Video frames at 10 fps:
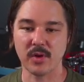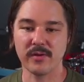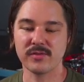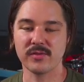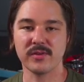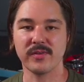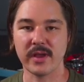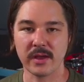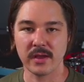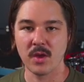of sort of a
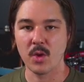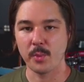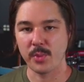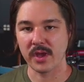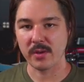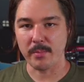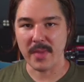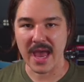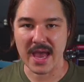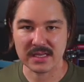big
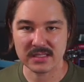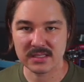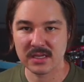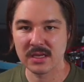mass